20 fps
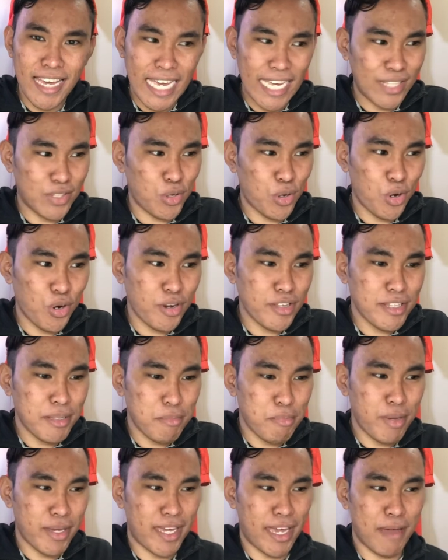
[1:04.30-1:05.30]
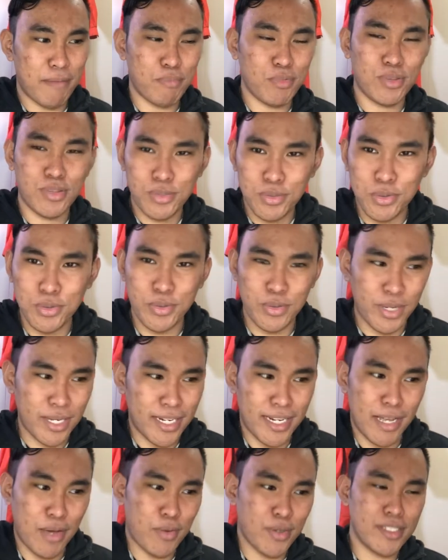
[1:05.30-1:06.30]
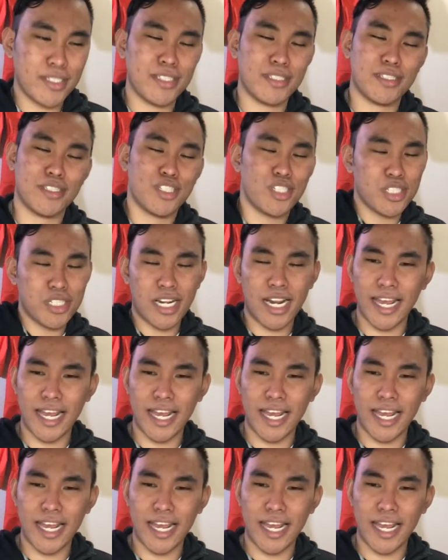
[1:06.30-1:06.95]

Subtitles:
it already became 2, and I was